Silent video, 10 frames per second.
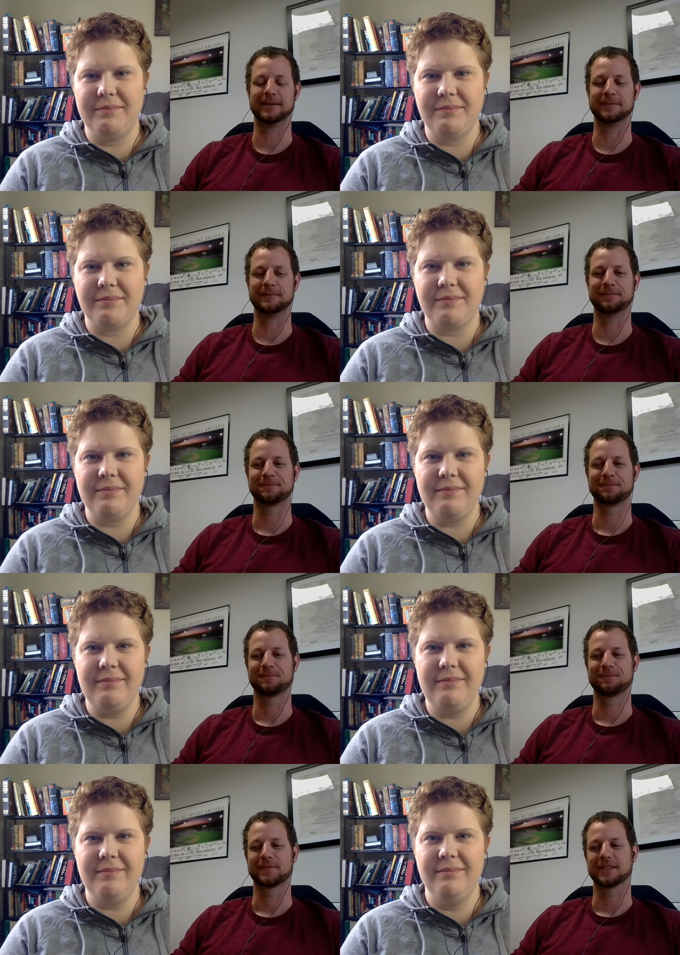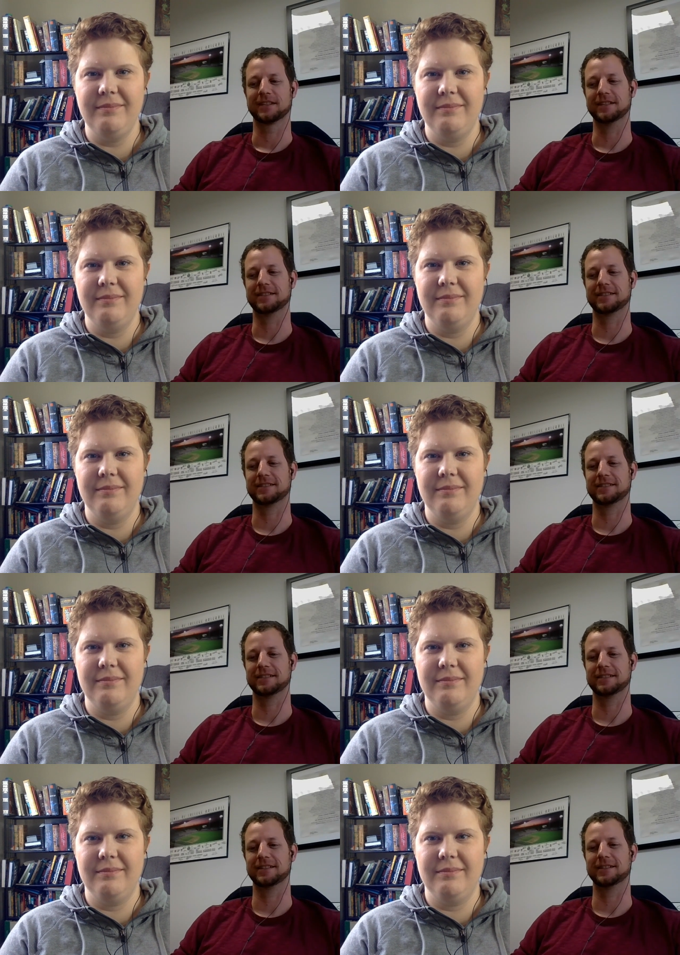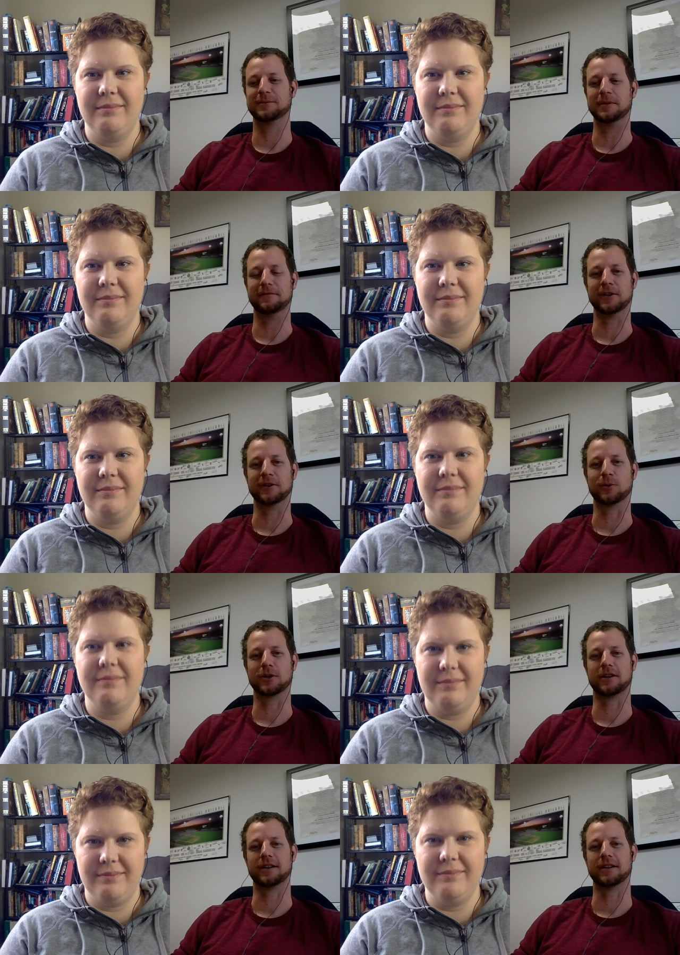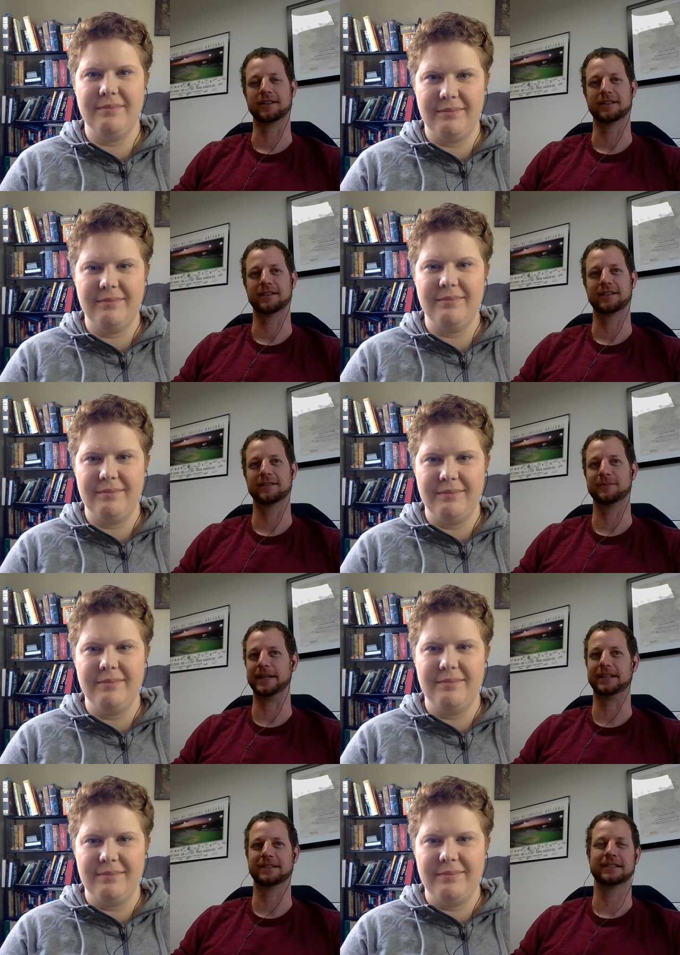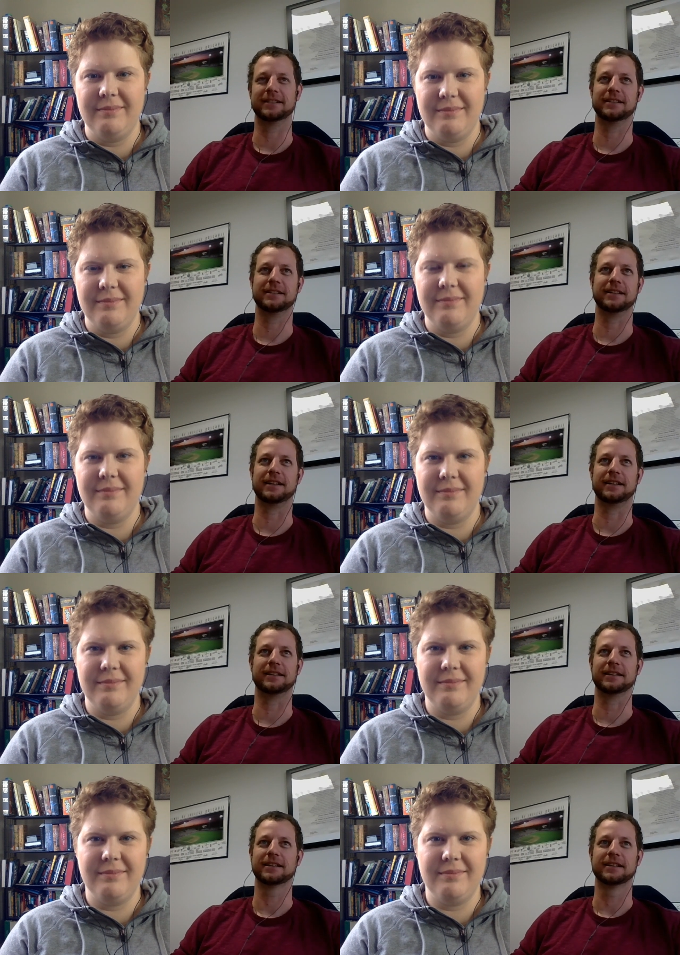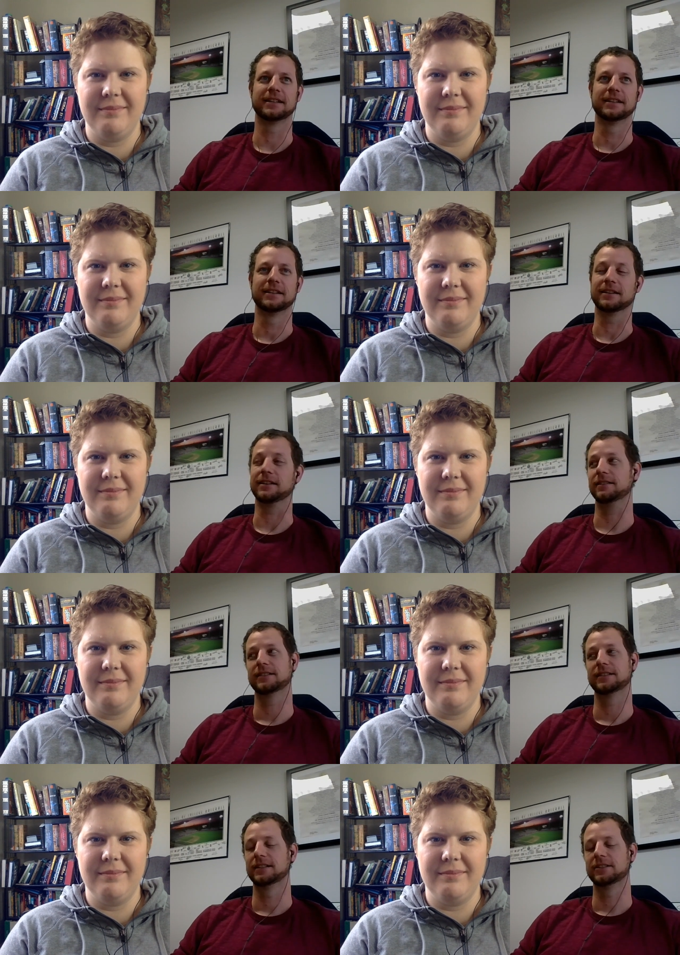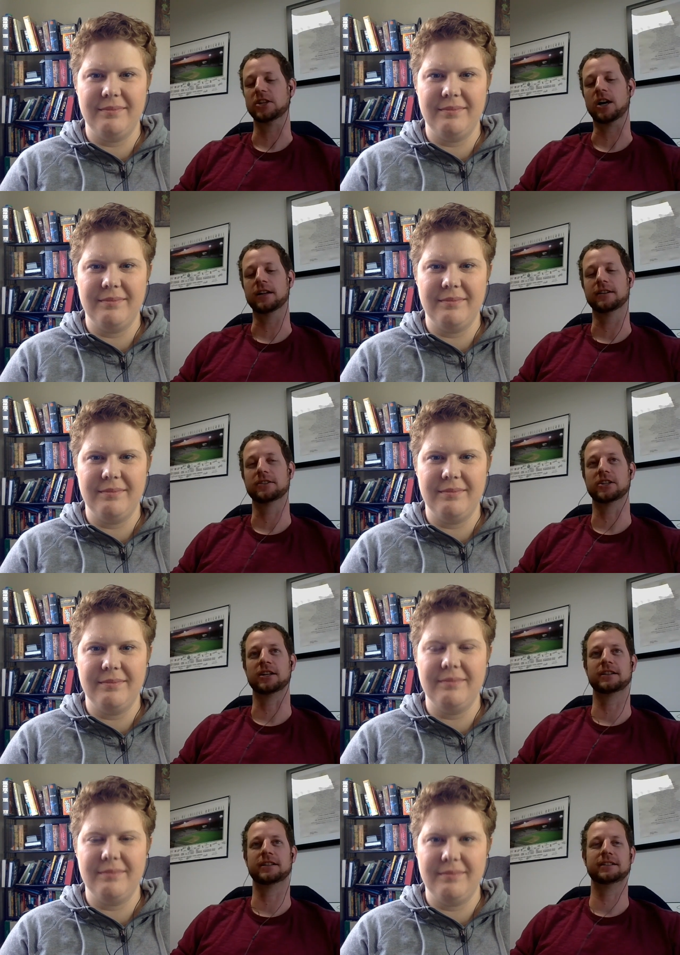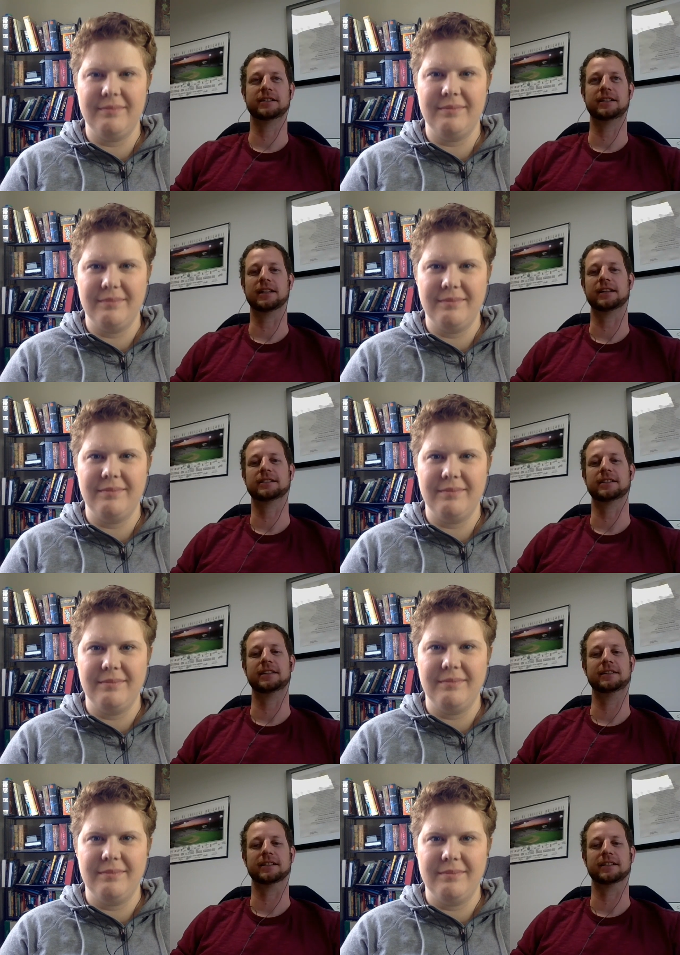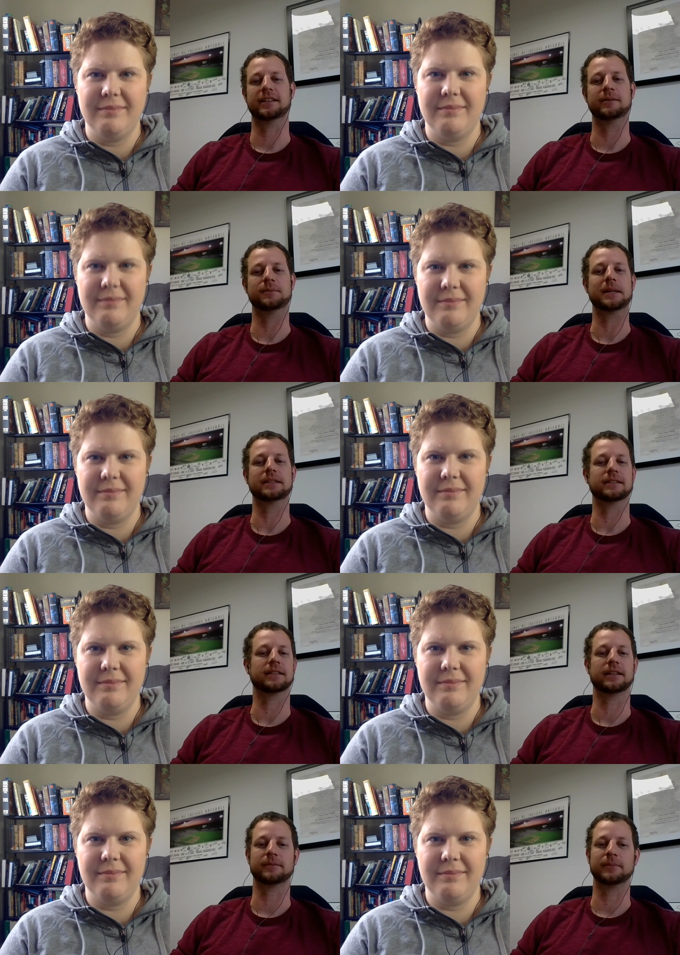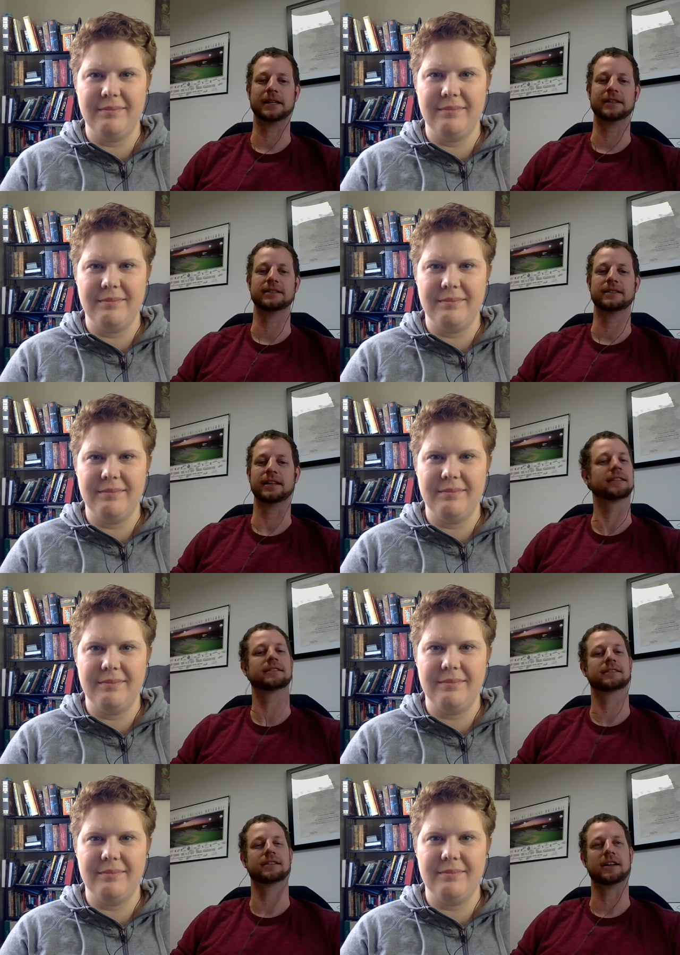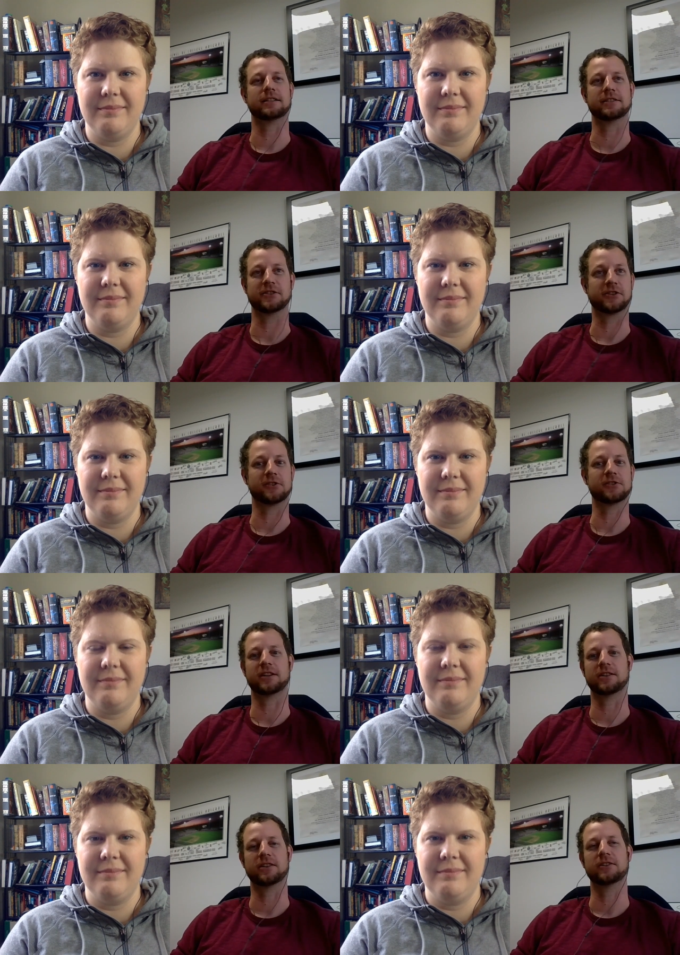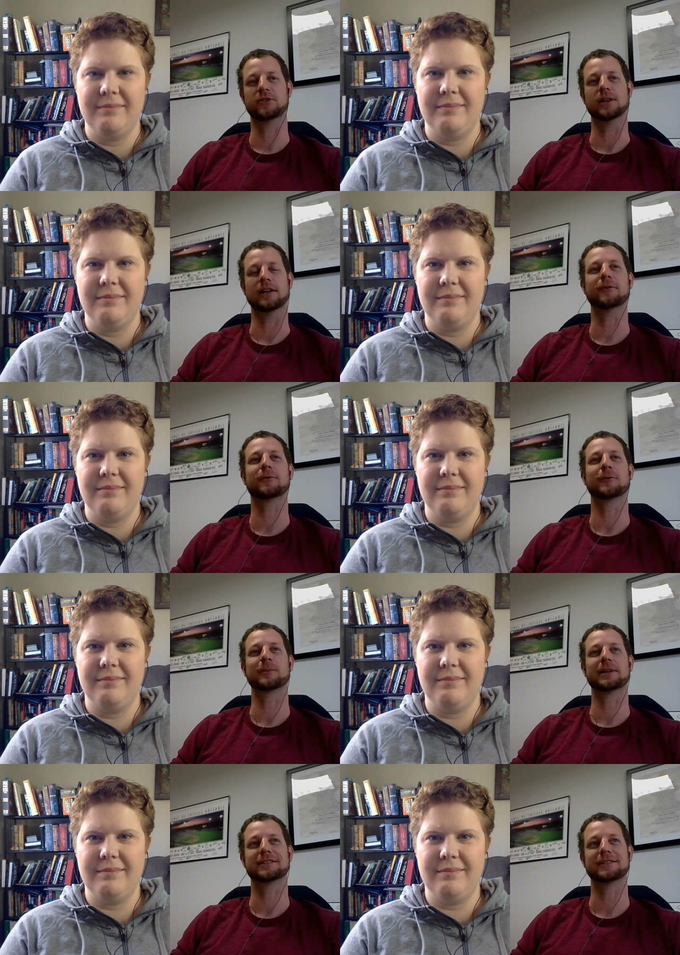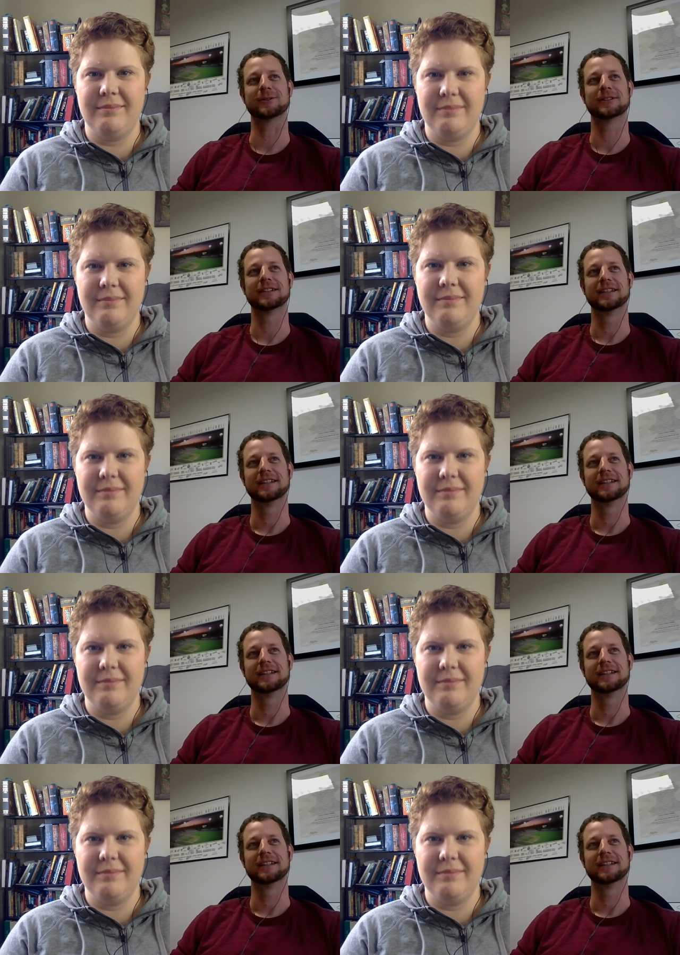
Speaker 1: Um, it's it's been fun to work on, and man, like. Sean, Sean, he he likes it. He's he's basically like, man, this takes Hostage Negotiator to a new level for me. So,